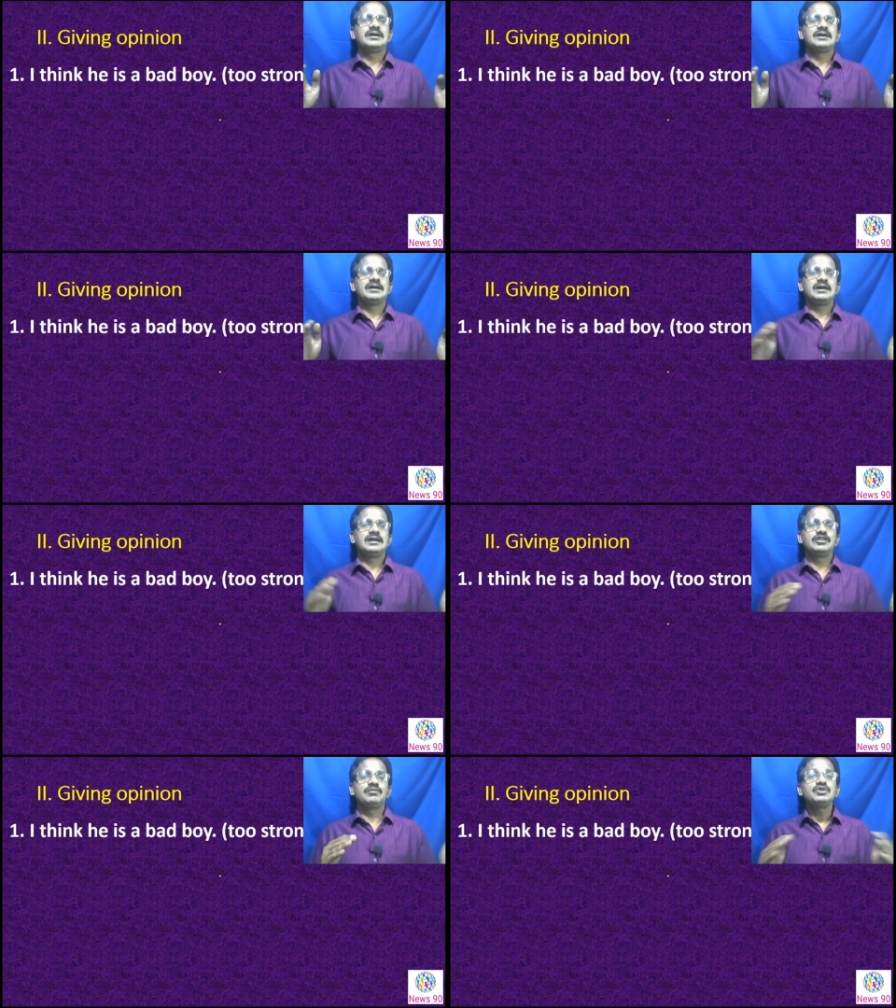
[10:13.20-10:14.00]
uh,
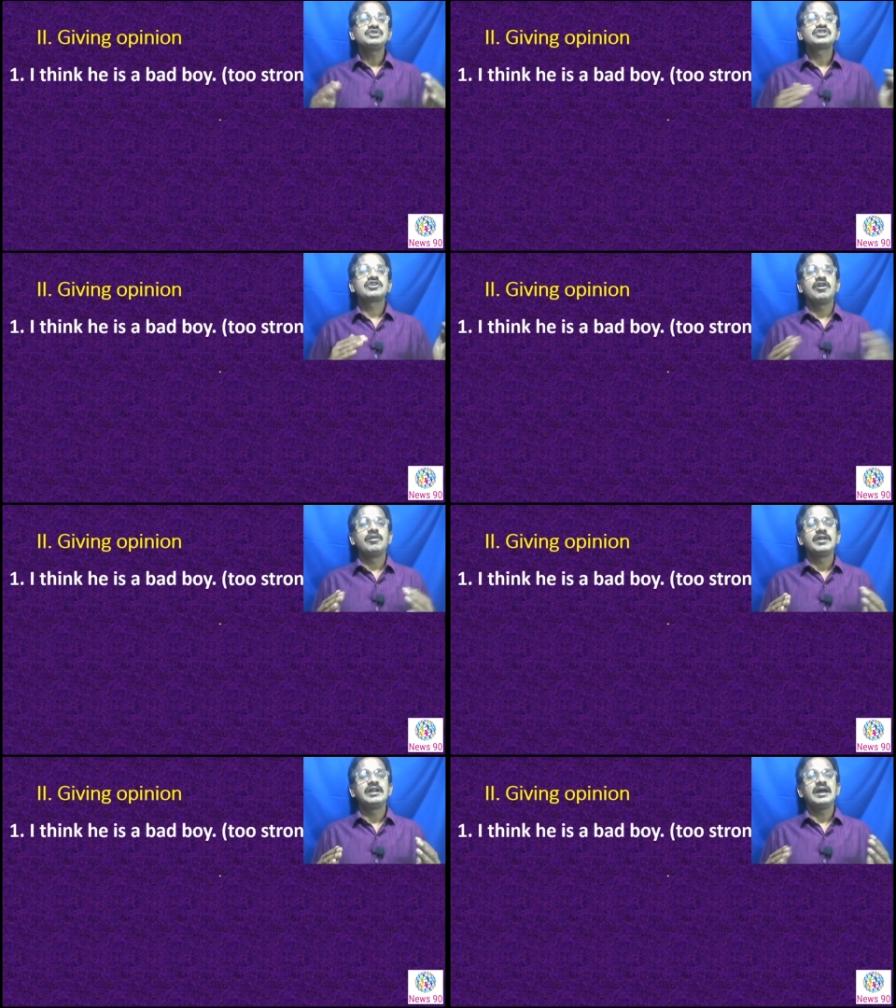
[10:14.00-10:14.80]
uh, the most
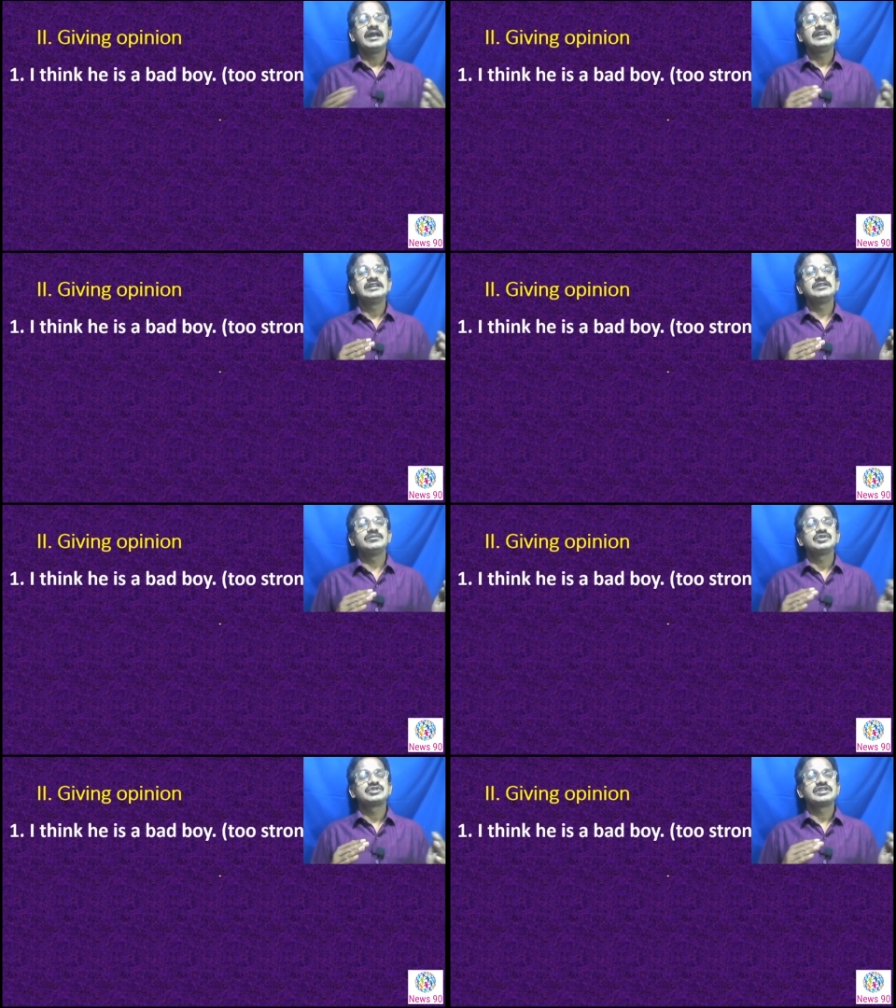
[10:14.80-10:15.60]
common and
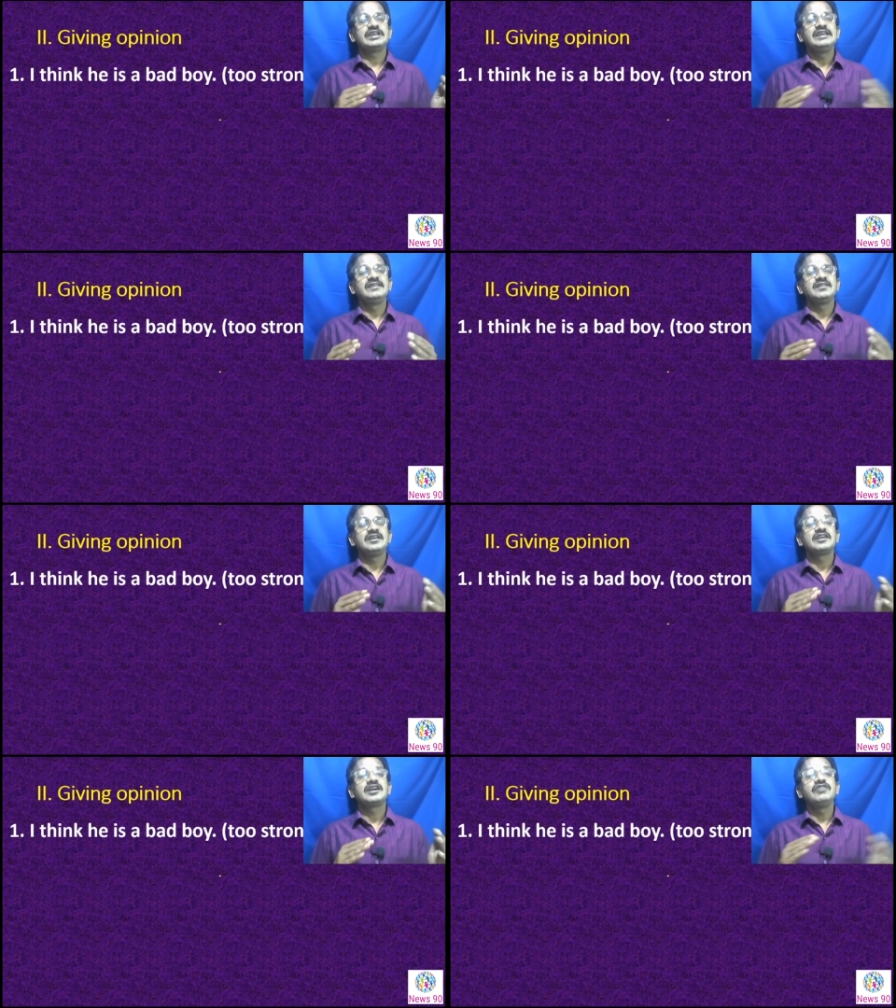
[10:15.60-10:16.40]
the most
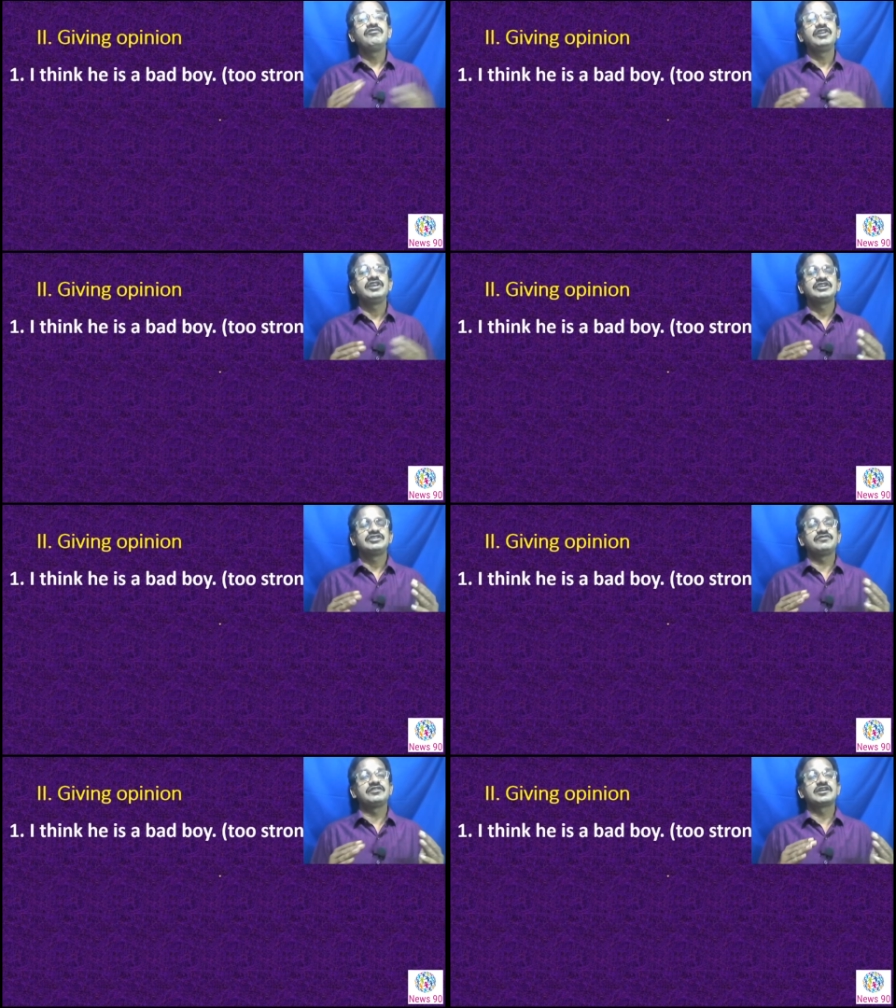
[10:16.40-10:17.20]
easy and
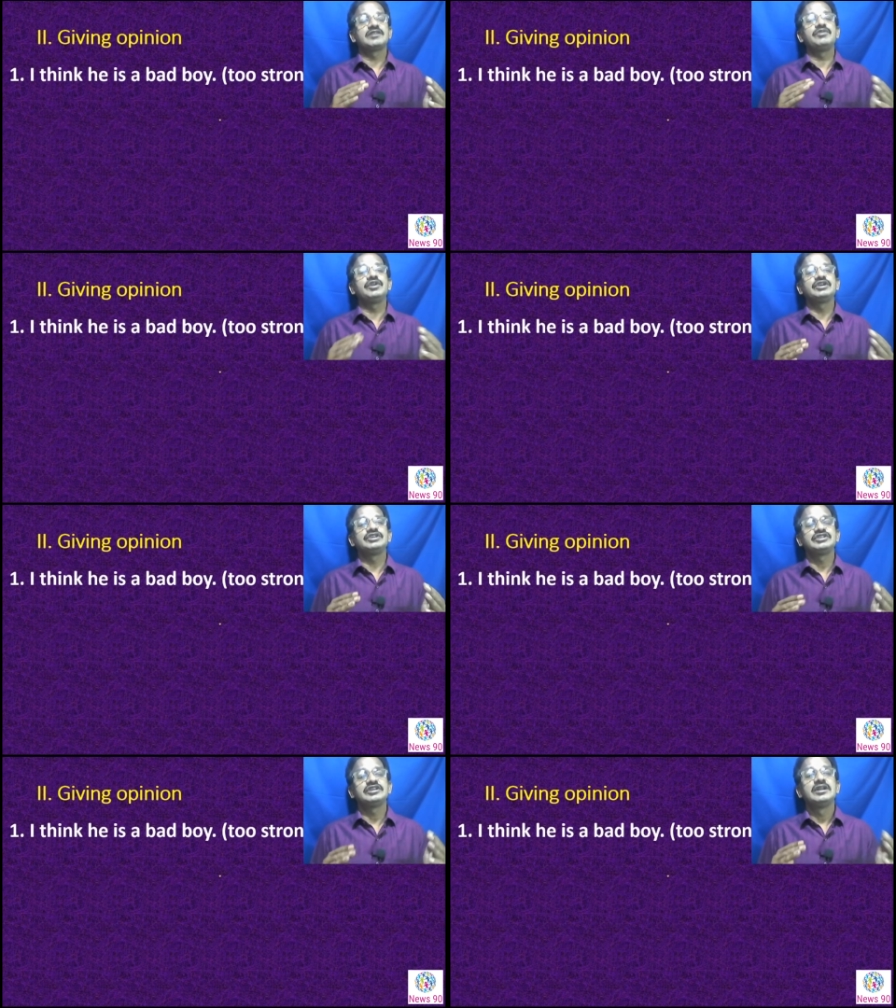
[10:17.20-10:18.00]
convenient for
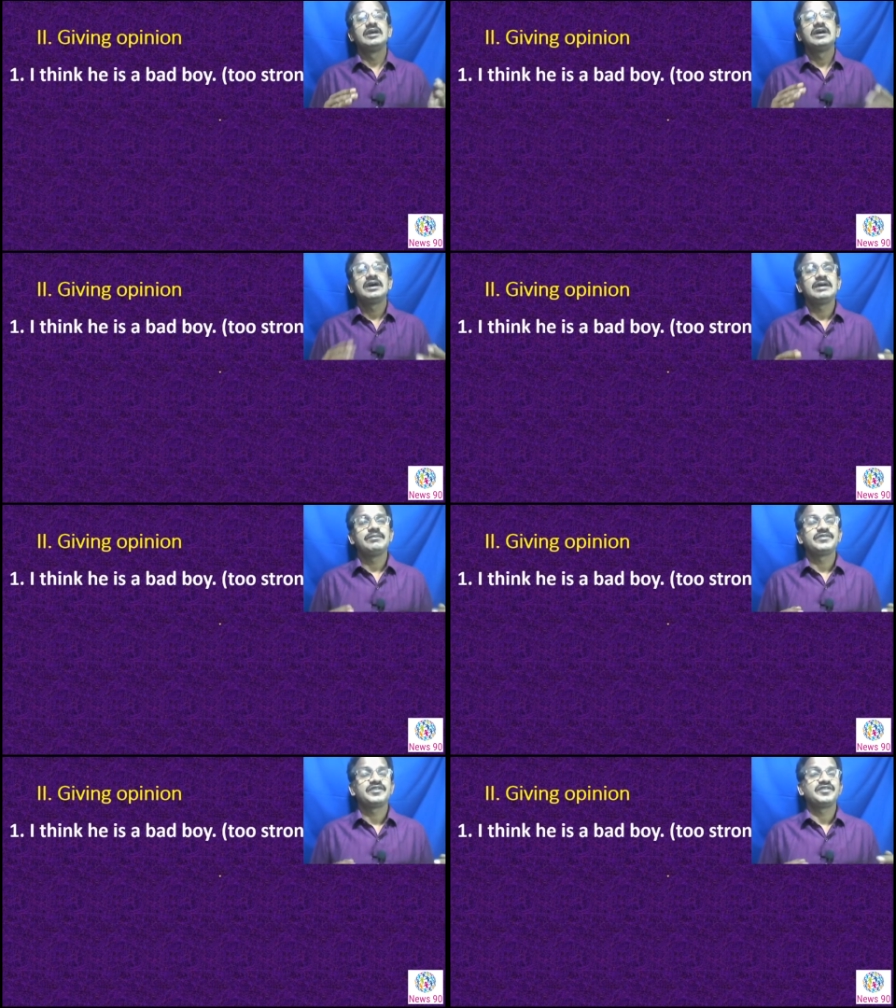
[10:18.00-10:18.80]
communication I
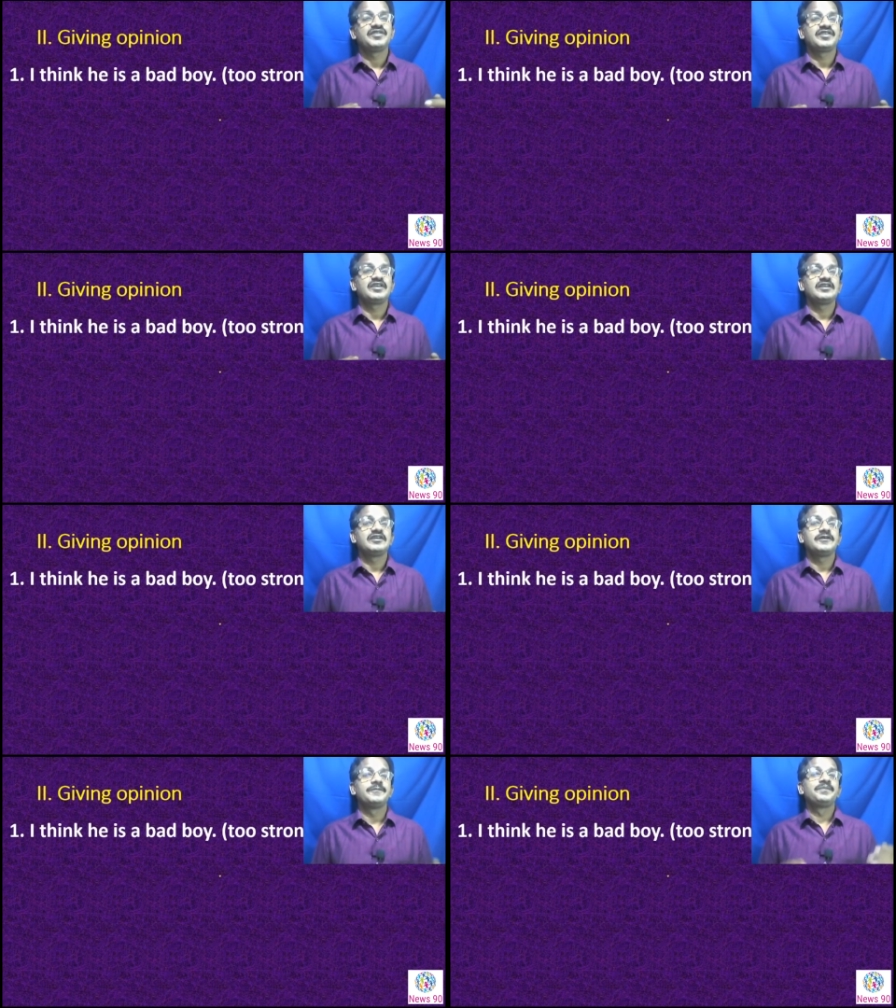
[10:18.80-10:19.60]
am suggesting
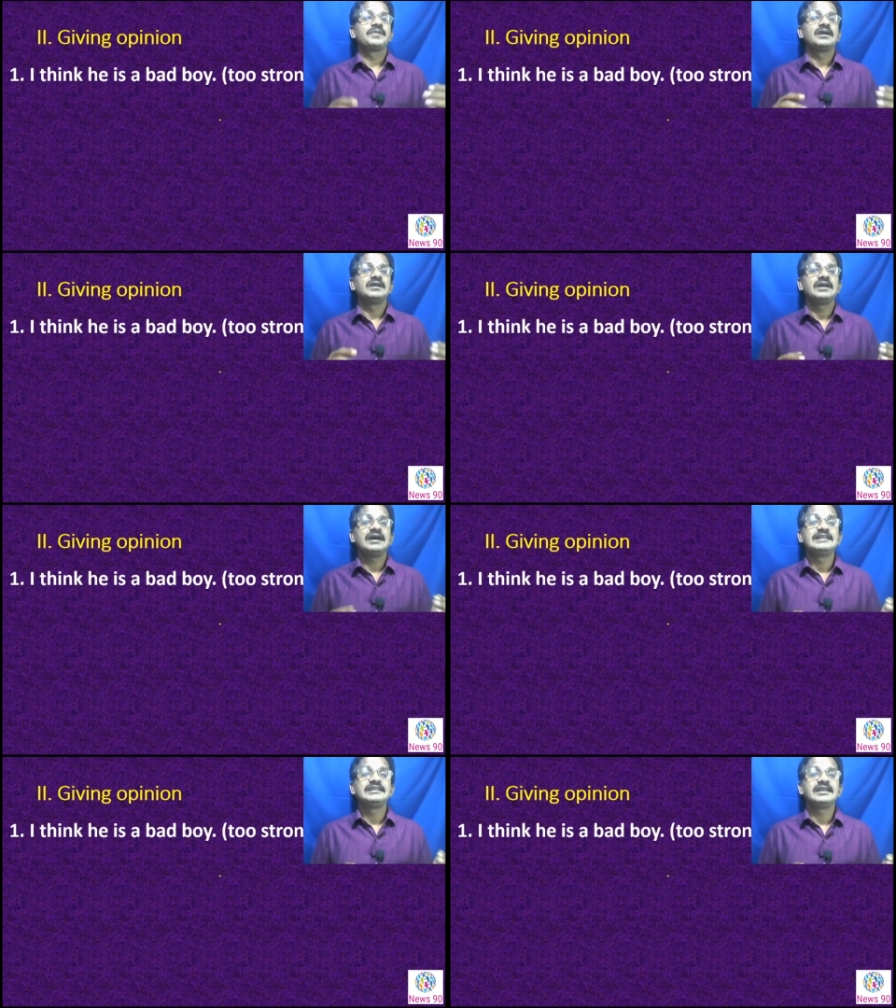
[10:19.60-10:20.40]
here and
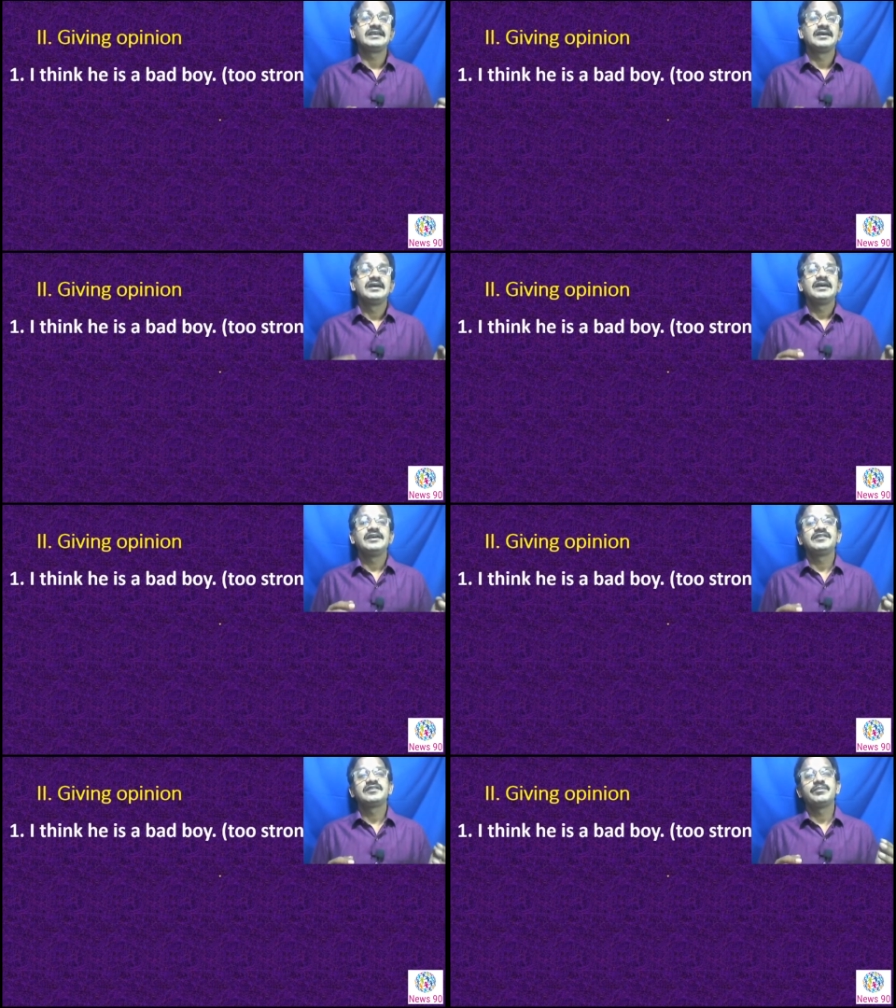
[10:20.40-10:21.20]
I think
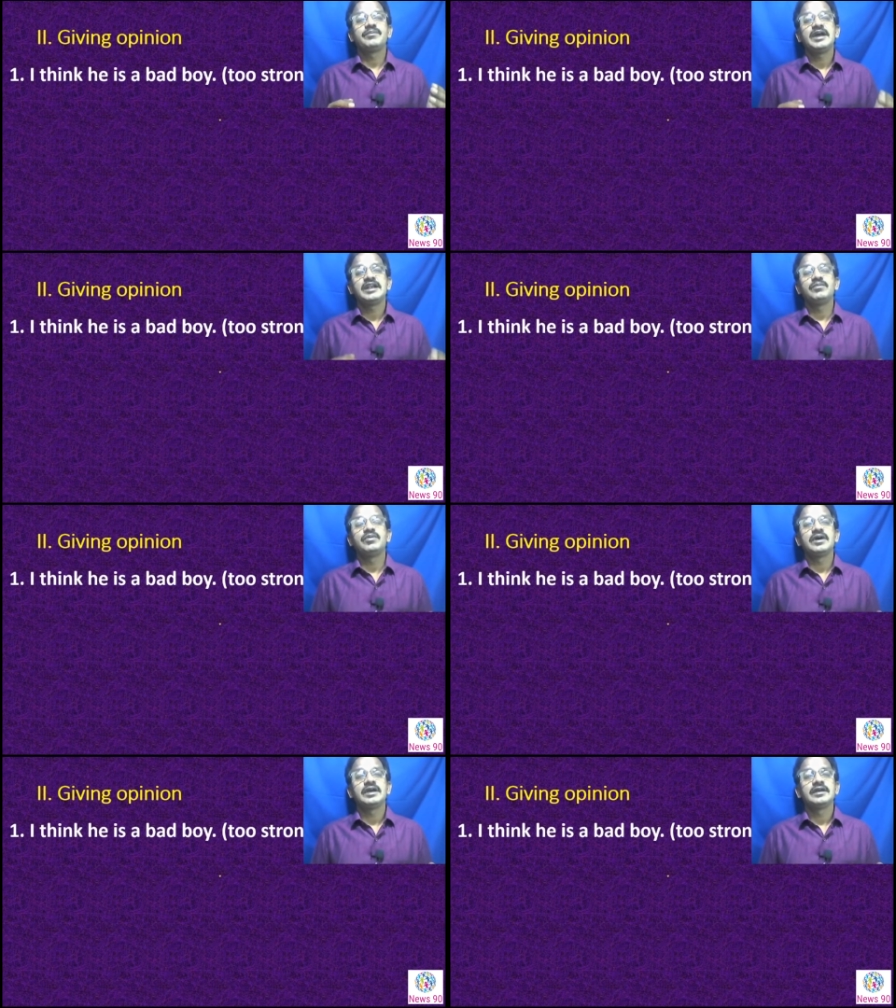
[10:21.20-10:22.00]
he is a
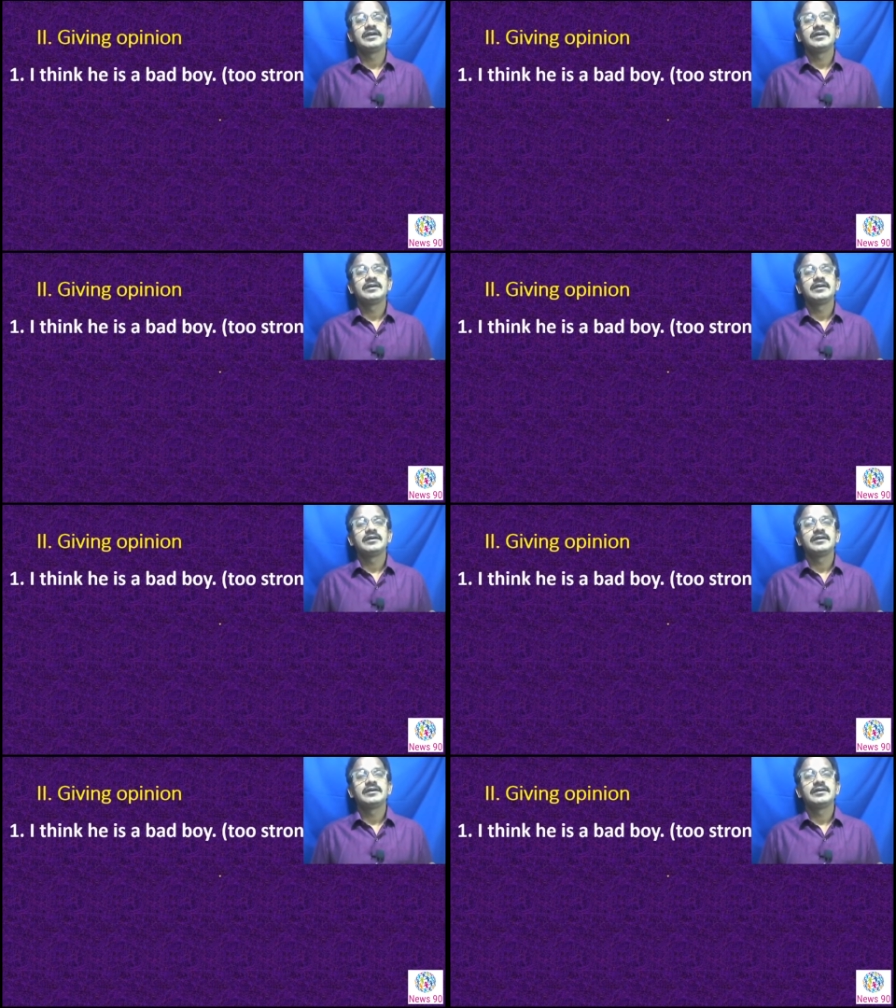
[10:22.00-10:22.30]
bad boy